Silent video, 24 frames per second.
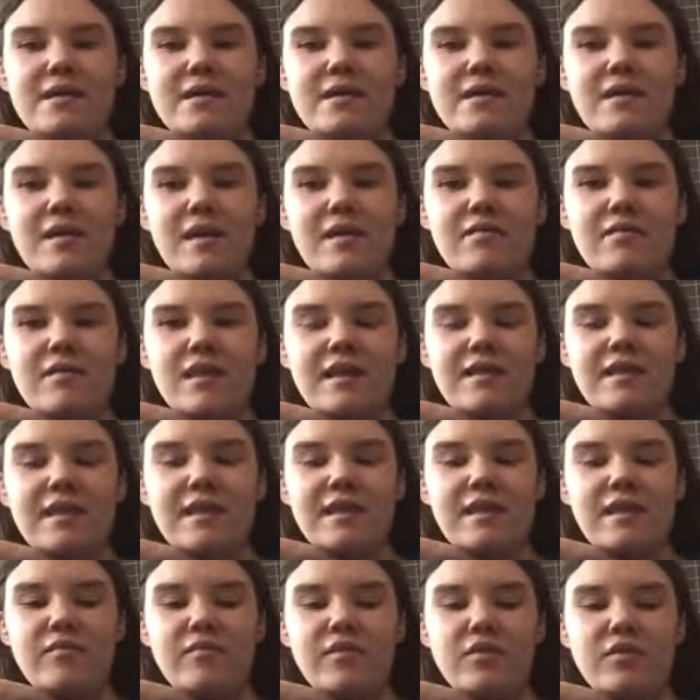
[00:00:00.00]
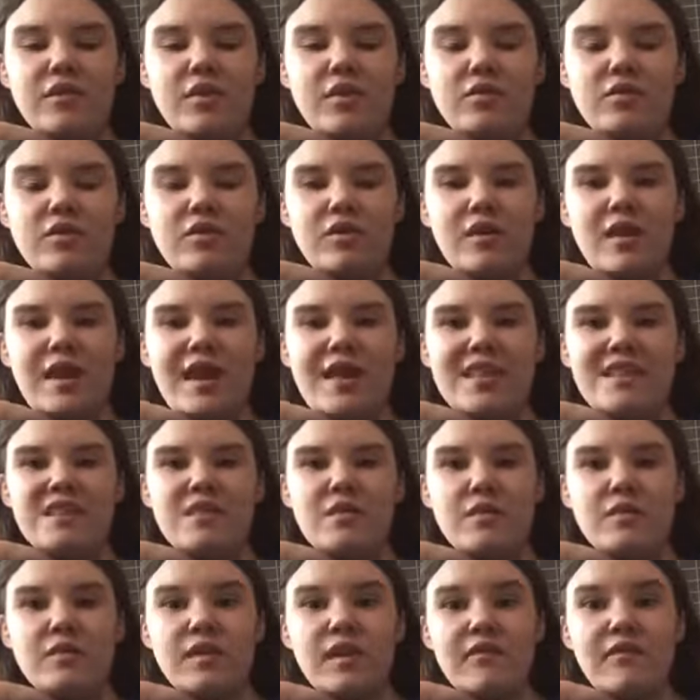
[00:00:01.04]
just after that, they leave the toaster and
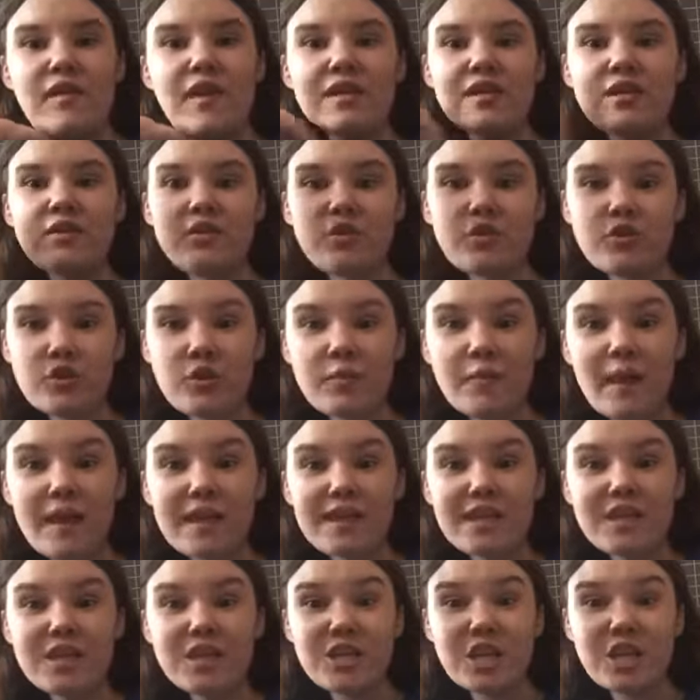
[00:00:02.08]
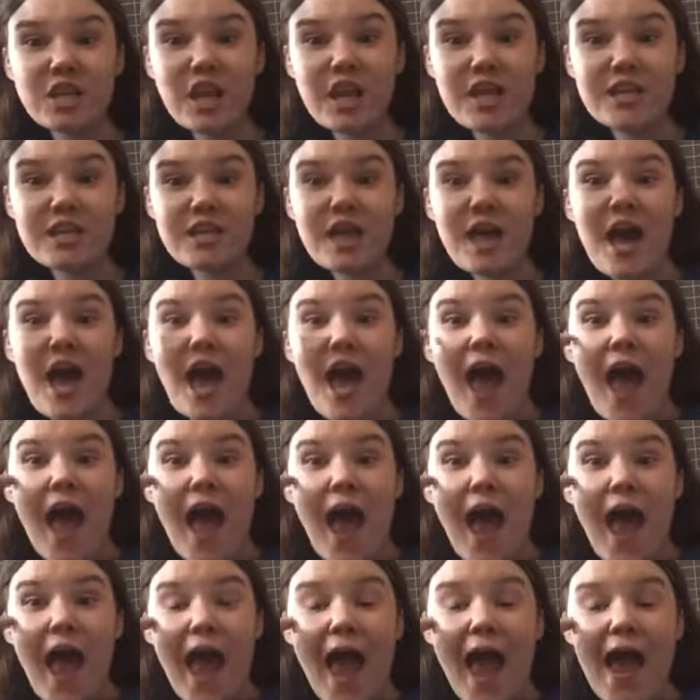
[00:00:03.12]
they find out there's a message in it.
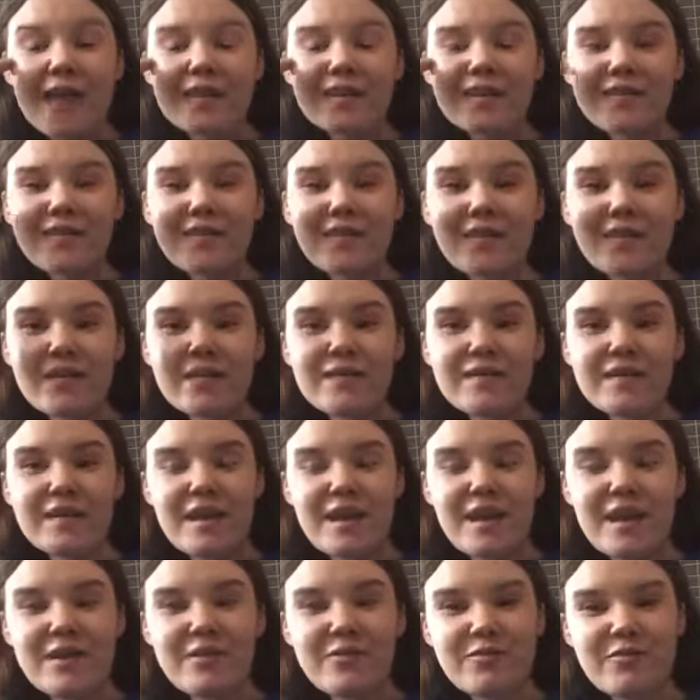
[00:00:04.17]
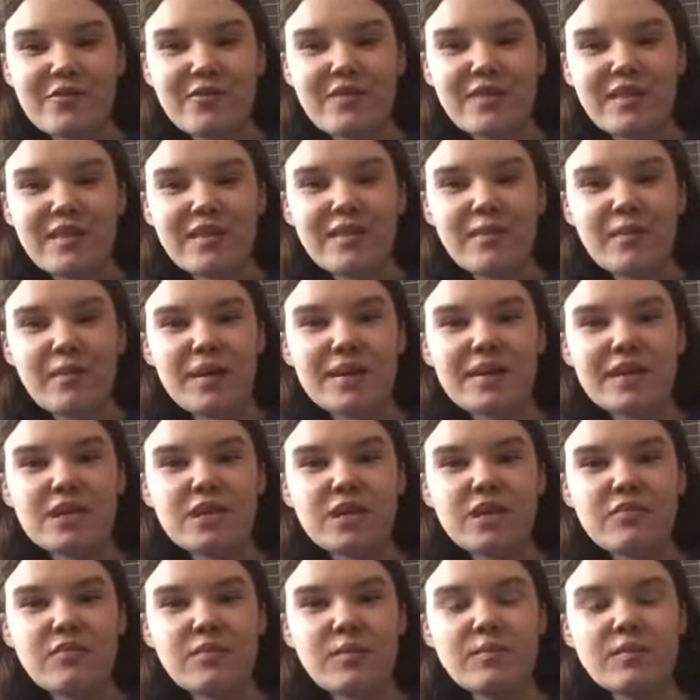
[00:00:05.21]
And of course, it's, the message
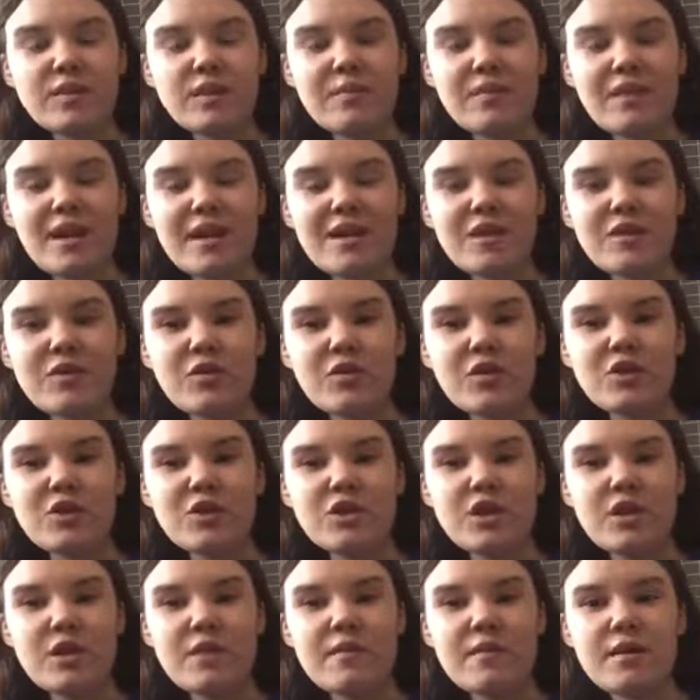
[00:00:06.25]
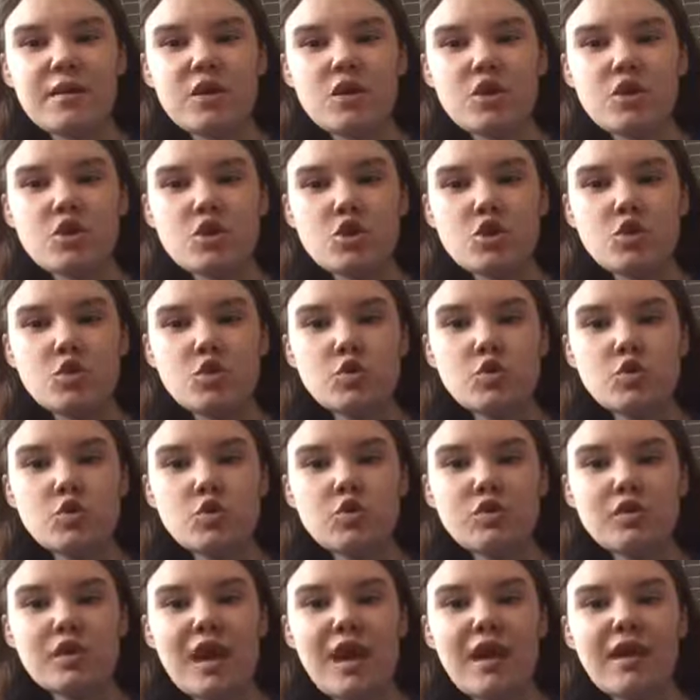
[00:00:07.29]
is from Jimmy. And of course, Jimmy, you
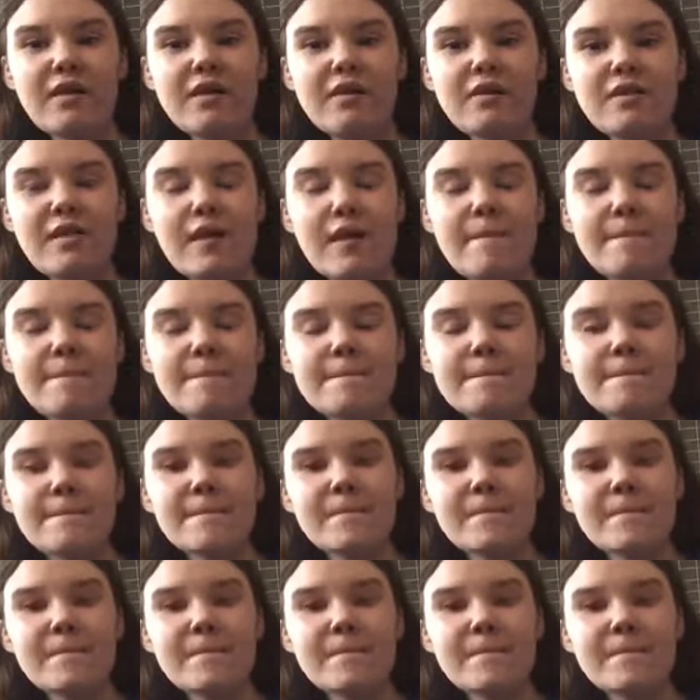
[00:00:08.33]
know, tells them,